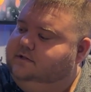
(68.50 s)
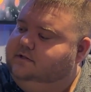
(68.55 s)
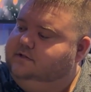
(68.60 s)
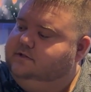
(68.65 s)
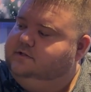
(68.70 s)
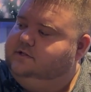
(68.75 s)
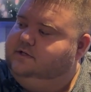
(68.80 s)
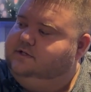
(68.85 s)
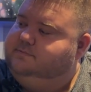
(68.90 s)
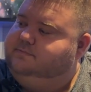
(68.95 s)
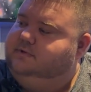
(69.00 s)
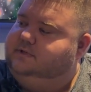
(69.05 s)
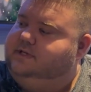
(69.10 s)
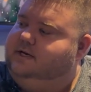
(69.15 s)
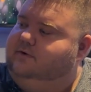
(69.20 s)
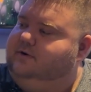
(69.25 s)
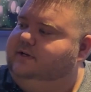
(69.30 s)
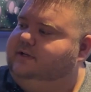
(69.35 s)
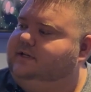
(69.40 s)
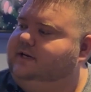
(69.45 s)
So let's put
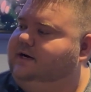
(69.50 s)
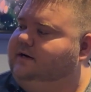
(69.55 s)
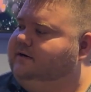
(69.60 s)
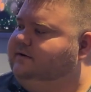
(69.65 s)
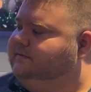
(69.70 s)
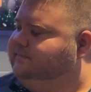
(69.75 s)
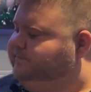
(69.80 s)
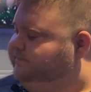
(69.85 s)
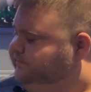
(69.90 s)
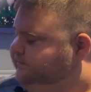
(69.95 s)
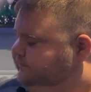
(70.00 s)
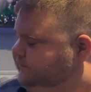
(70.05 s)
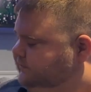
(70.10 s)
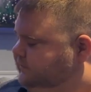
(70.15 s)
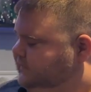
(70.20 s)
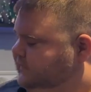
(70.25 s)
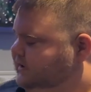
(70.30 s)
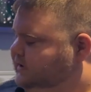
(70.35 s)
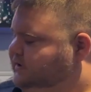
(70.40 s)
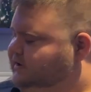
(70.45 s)
that right there.
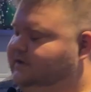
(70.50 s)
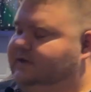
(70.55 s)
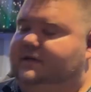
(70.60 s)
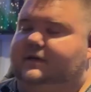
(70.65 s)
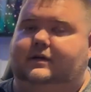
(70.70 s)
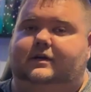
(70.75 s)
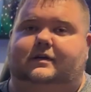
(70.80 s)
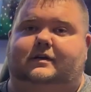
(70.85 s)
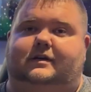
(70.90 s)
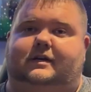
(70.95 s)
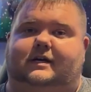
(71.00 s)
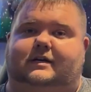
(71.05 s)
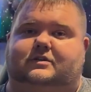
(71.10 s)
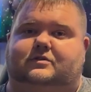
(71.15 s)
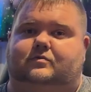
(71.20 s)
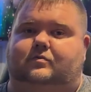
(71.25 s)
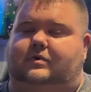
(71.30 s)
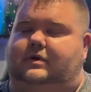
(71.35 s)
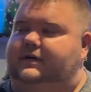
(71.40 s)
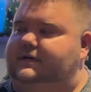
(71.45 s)

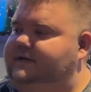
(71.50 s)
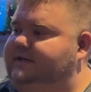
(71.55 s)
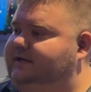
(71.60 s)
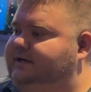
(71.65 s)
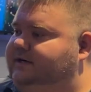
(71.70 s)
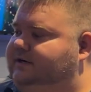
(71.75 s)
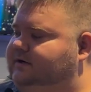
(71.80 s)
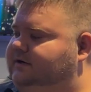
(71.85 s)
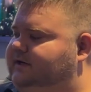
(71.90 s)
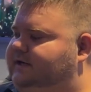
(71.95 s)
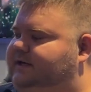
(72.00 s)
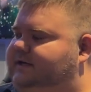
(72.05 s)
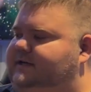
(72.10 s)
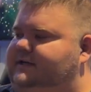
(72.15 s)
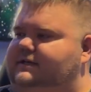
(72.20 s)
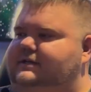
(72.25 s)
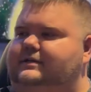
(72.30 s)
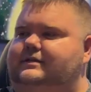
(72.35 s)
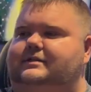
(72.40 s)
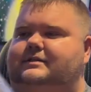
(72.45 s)
Next one here
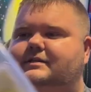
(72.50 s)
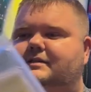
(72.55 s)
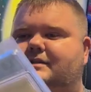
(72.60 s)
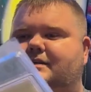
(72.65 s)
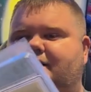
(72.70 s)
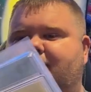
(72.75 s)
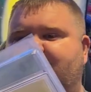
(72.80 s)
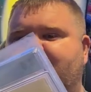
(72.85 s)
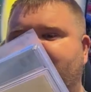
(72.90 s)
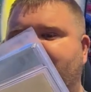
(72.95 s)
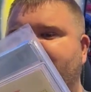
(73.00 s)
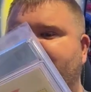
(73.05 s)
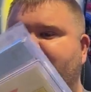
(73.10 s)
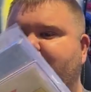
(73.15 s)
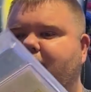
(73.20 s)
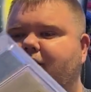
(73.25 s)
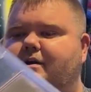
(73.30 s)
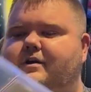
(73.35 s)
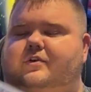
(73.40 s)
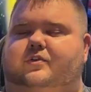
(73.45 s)
is
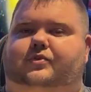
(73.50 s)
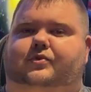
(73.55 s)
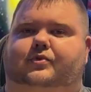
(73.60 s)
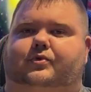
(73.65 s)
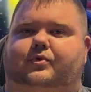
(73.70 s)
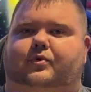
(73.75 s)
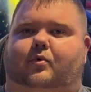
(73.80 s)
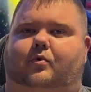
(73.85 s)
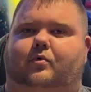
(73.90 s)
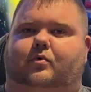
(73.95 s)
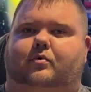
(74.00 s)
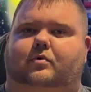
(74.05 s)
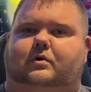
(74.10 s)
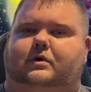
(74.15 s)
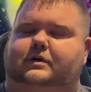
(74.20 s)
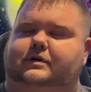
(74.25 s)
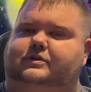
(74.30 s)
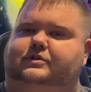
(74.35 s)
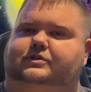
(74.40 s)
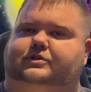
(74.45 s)

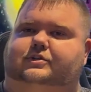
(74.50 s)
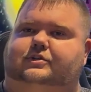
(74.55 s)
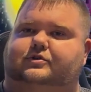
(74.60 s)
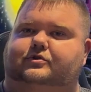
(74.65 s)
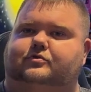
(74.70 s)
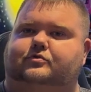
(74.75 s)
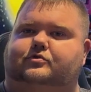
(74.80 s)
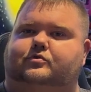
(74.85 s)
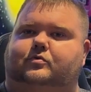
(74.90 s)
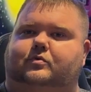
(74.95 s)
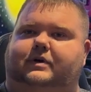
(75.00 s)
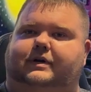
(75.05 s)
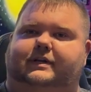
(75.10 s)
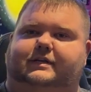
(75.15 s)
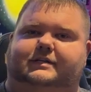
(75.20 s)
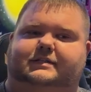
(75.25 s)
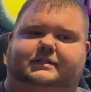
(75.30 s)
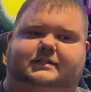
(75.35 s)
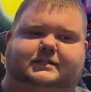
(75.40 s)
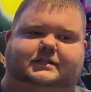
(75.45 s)
Thor
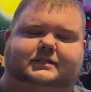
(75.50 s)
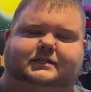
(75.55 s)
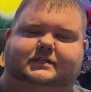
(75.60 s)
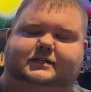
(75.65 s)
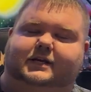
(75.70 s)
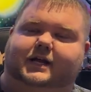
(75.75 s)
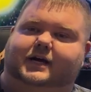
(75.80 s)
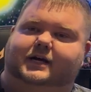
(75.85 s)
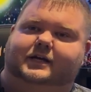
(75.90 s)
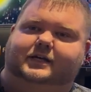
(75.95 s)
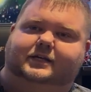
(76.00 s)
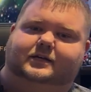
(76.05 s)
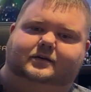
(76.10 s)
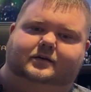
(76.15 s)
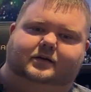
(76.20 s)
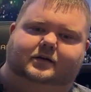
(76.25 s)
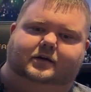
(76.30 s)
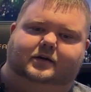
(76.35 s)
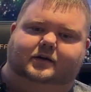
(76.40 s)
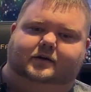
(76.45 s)
229
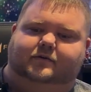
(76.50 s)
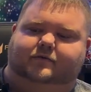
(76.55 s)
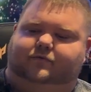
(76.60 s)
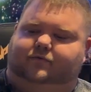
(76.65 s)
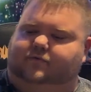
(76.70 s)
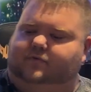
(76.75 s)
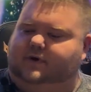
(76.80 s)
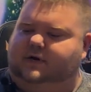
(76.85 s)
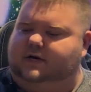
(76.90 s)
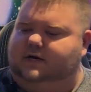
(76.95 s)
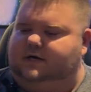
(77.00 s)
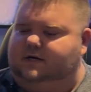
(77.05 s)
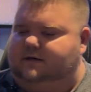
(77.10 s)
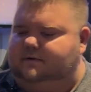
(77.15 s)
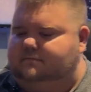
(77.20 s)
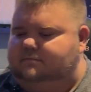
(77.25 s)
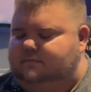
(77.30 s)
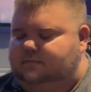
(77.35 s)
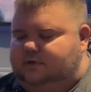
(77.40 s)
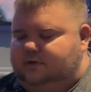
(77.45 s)

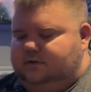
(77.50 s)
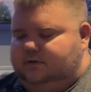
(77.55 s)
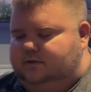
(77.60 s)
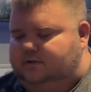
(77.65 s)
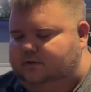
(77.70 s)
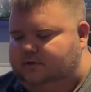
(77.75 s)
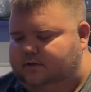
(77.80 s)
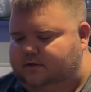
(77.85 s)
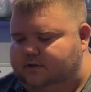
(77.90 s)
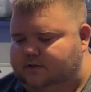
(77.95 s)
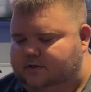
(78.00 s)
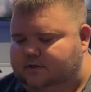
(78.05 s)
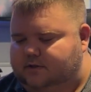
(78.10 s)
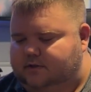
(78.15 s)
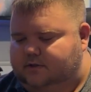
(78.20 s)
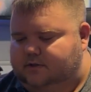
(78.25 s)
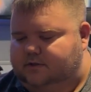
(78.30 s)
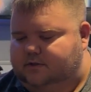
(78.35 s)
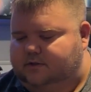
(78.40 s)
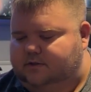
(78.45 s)
from
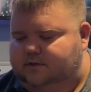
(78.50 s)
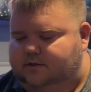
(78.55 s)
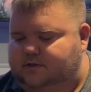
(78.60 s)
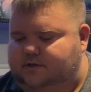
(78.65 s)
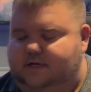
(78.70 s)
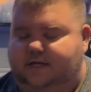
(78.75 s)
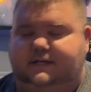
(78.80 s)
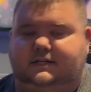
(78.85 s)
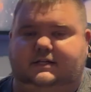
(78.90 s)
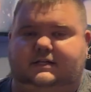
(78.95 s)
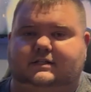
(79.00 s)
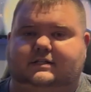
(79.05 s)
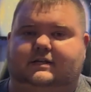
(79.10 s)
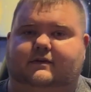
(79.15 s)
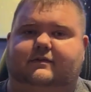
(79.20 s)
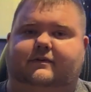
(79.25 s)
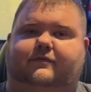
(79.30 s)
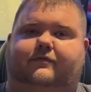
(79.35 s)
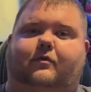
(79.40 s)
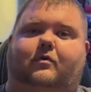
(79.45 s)

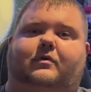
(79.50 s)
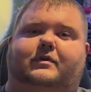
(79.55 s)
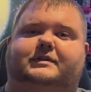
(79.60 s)
1974.